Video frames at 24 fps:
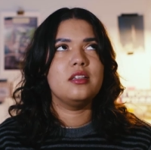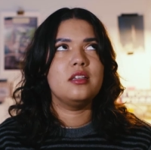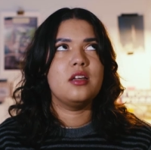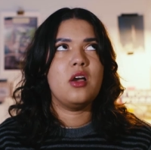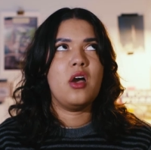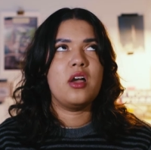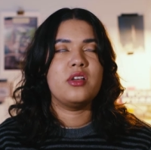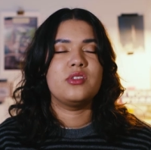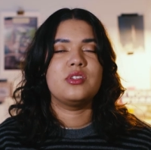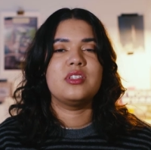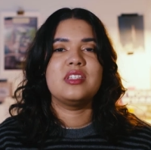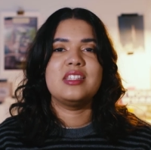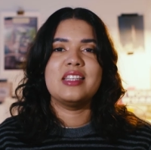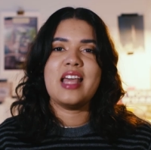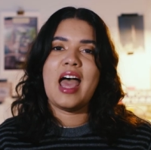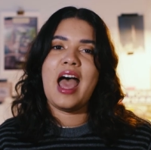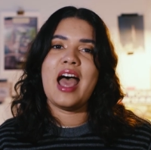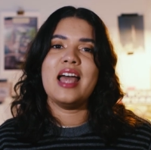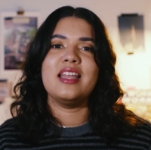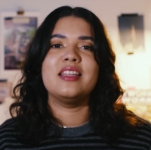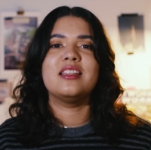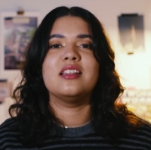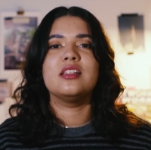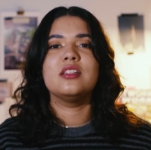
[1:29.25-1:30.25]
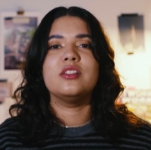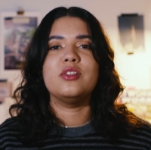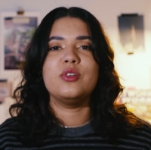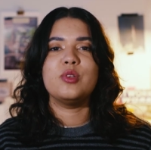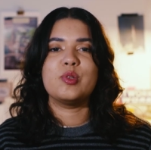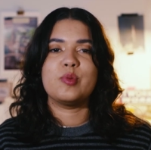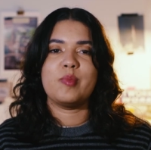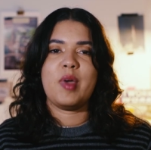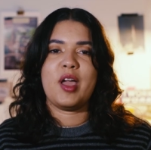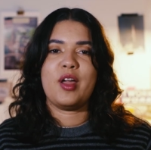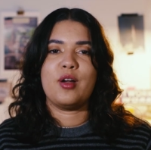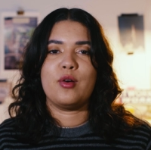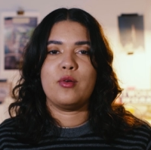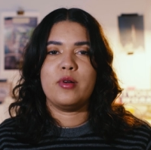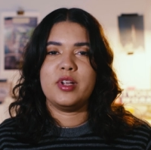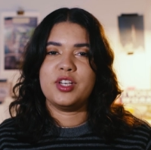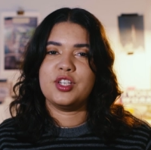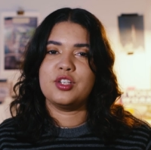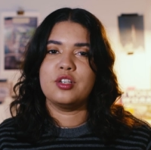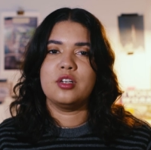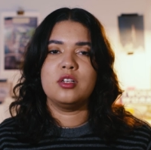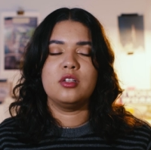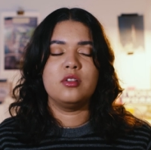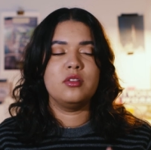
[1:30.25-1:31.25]
You know, I was sad to lose my
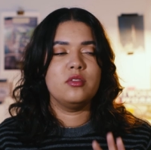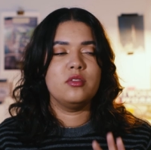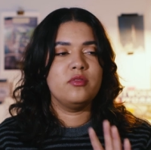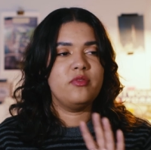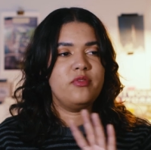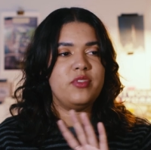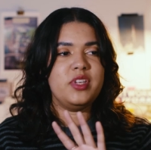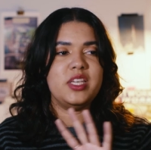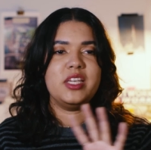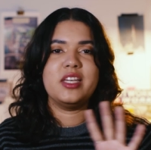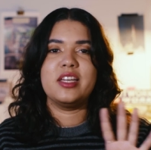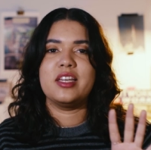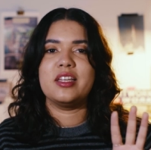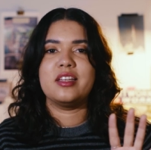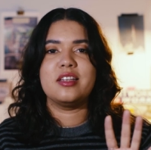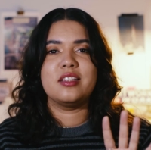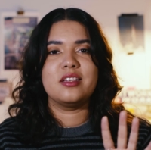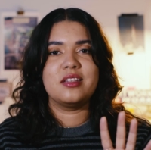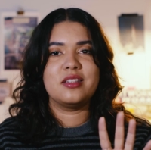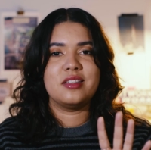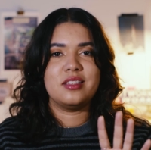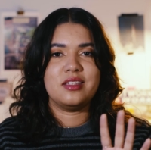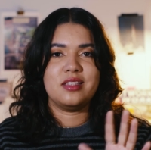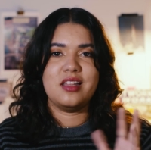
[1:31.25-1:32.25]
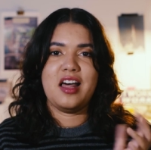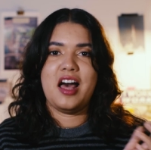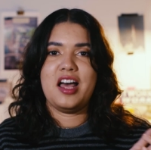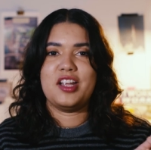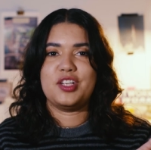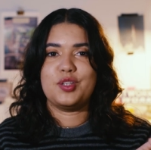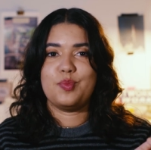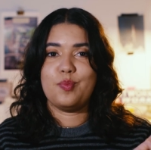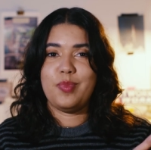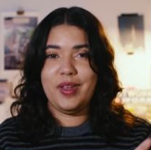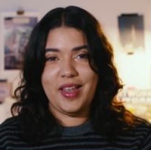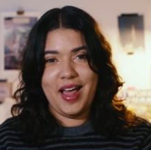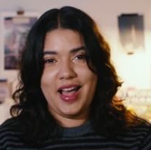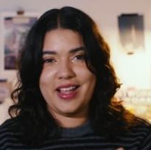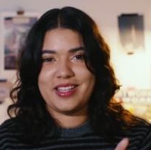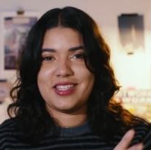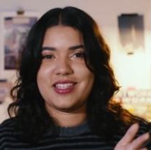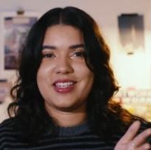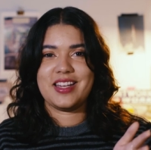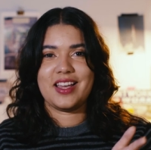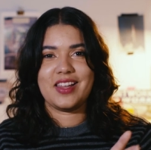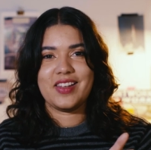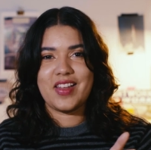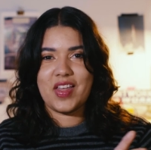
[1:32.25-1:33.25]
original vegan slash
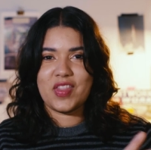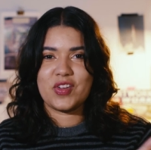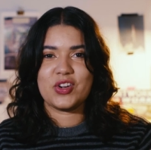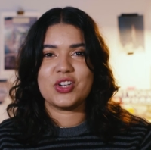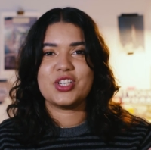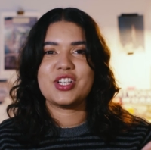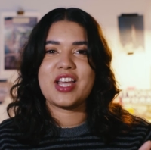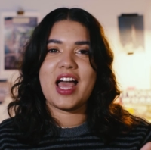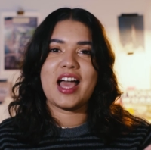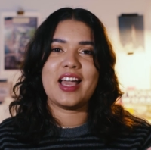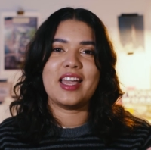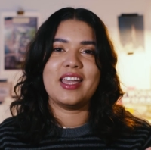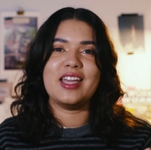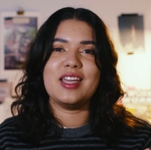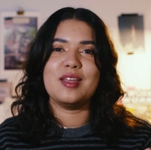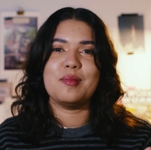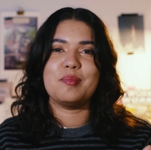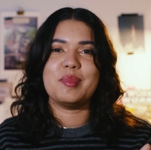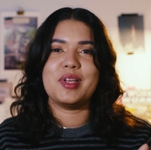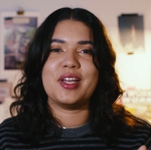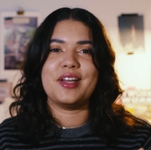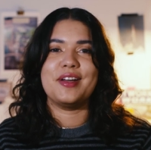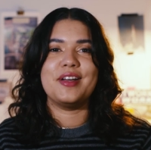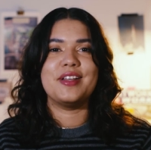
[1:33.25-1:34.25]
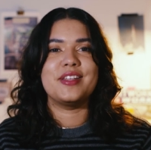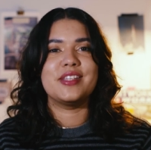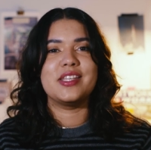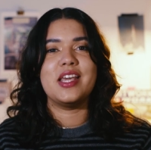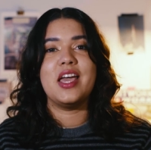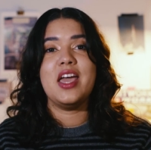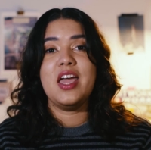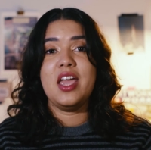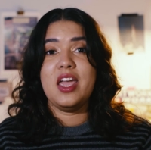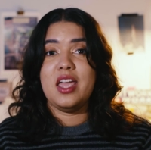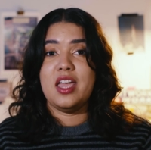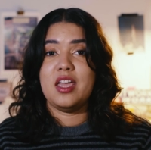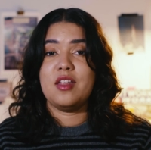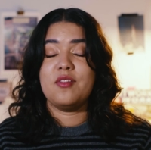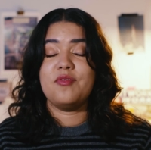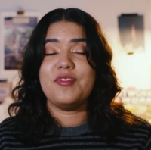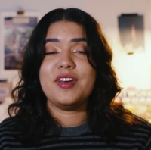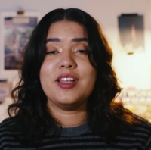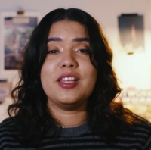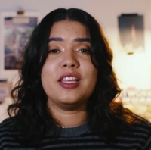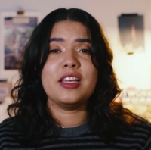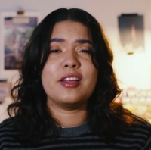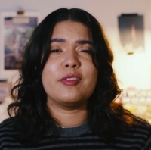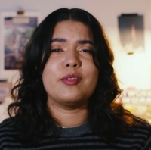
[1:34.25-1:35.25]
plastic leather jacket because it
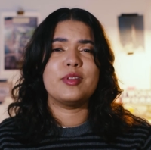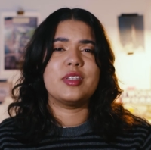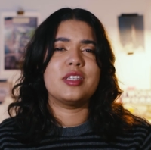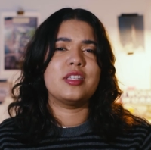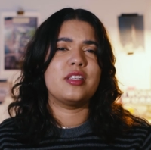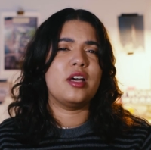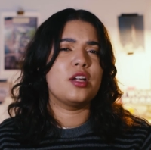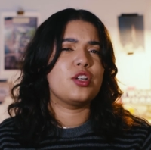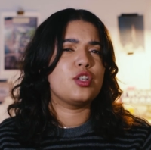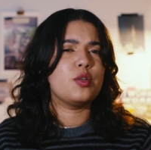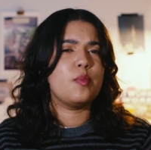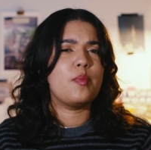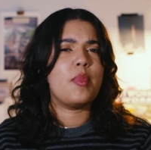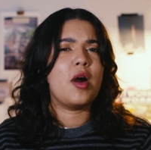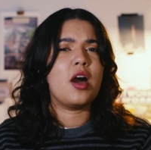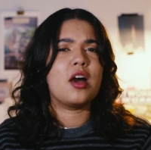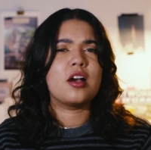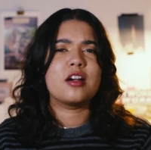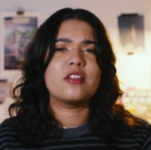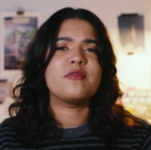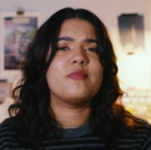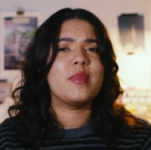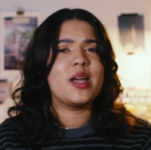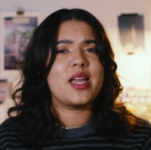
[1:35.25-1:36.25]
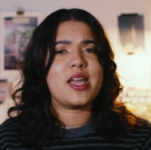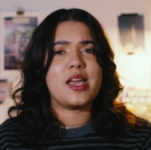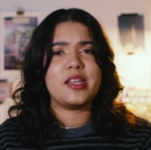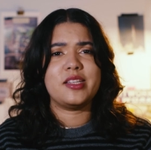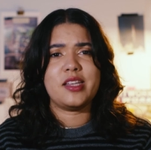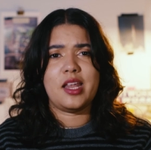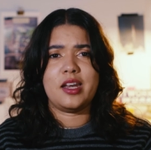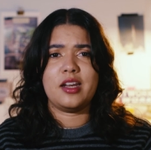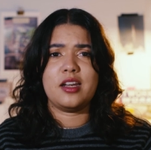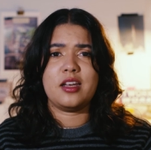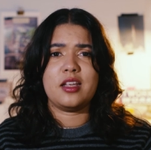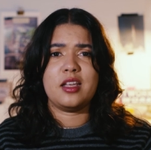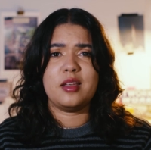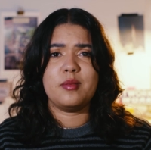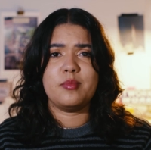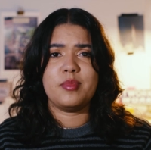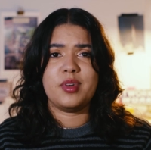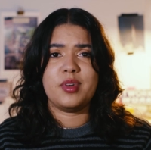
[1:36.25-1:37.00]
felt like it was such a part of my identity.